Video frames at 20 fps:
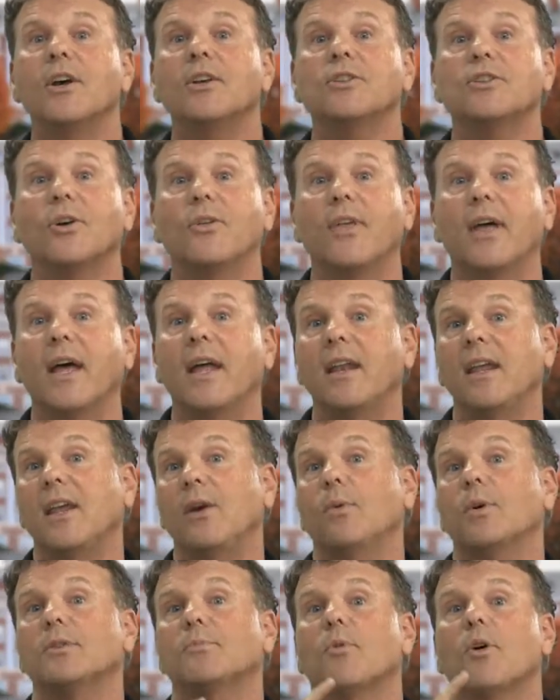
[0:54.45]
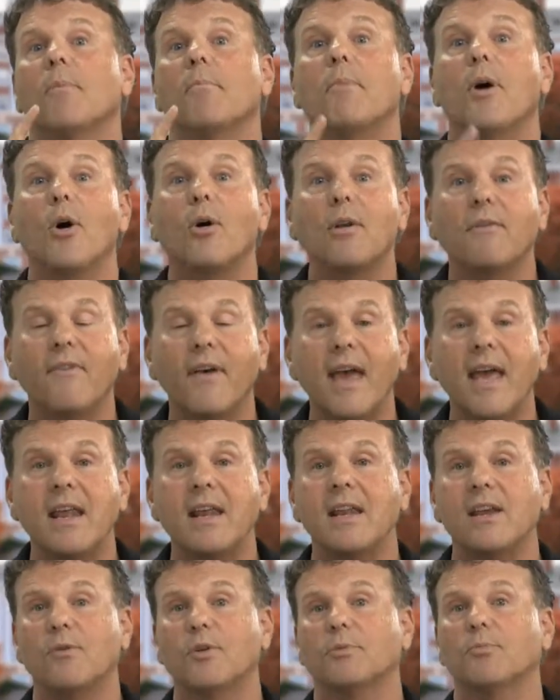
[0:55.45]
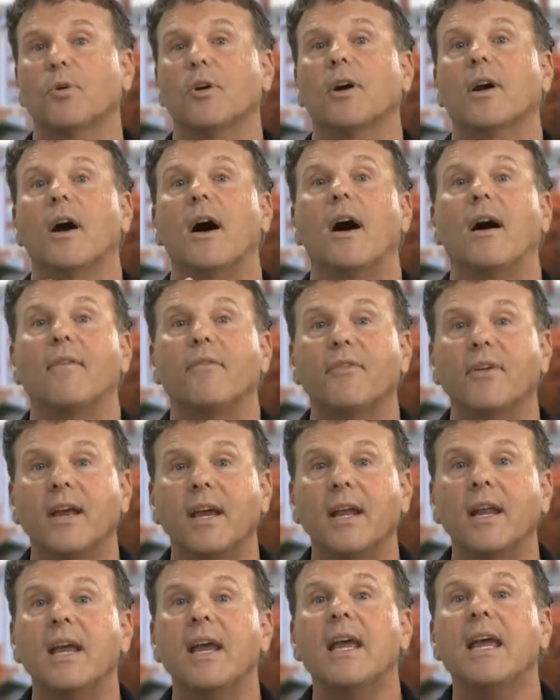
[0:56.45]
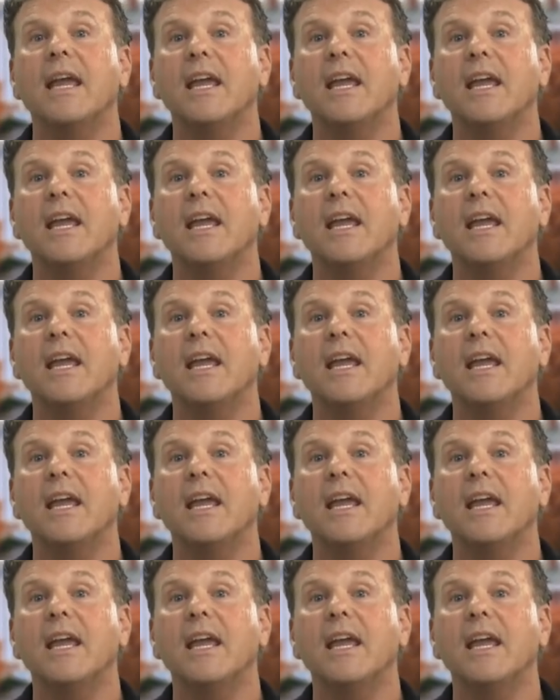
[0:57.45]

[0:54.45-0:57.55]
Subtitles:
So then he was more motivated, he was more confident,